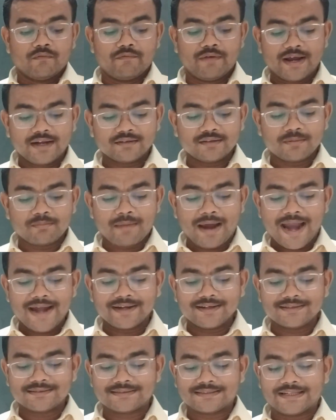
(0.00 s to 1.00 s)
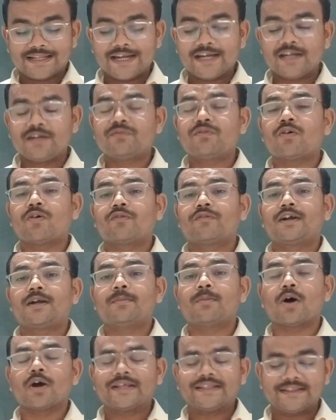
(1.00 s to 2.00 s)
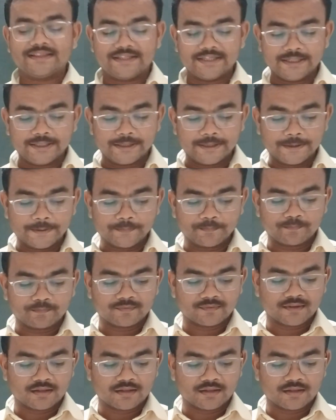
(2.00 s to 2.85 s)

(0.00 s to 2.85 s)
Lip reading: Where the mind is laid forward by thee